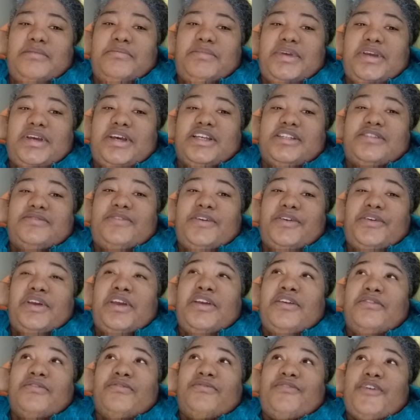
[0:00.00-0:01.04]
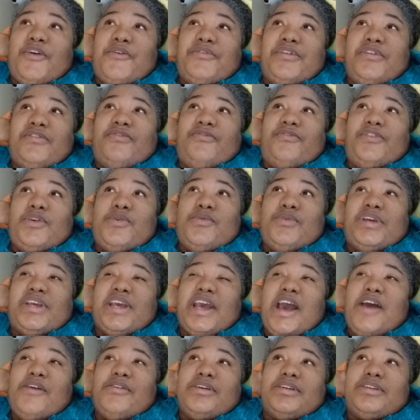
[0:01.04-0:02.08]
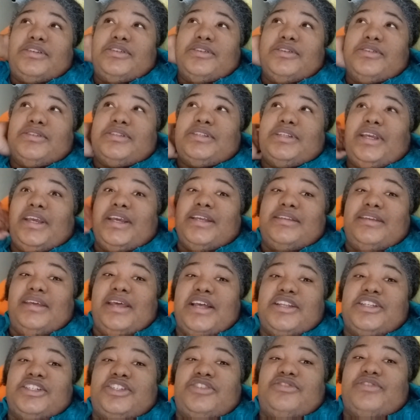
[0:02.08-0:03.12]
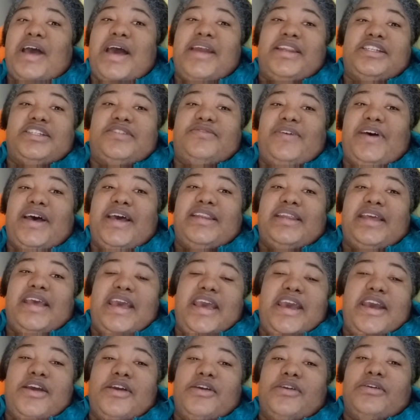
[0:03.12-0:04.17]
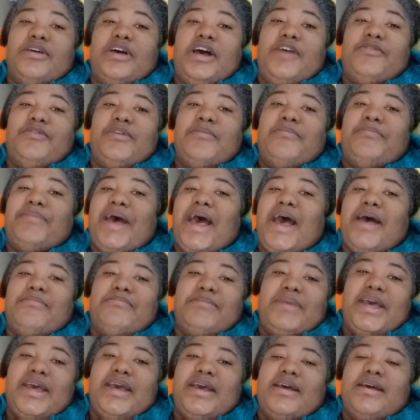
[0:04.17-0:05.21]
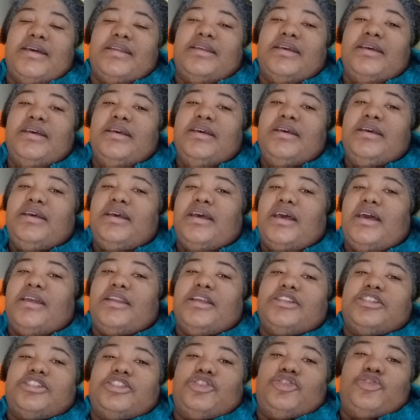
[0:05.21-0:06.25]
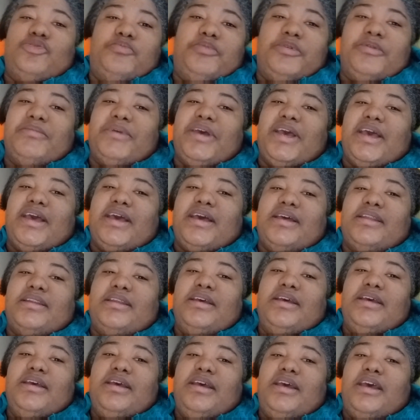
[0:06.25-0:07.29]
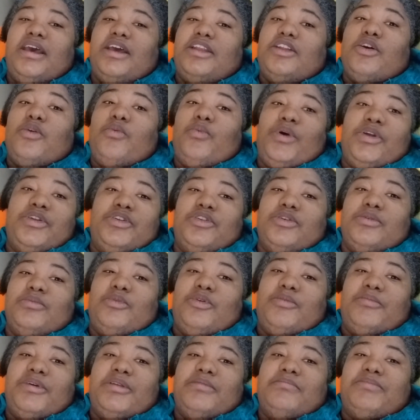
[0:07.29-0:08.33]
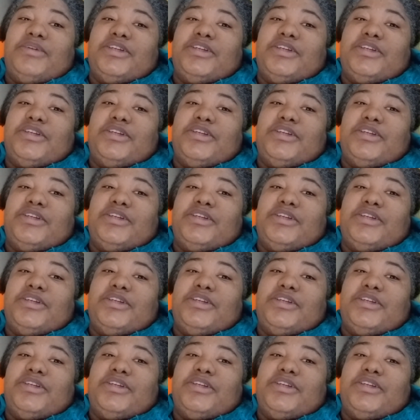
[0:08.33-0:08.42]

Because very, very few characters get that stratified air of a Batman and a Superman and a Wonder Woman.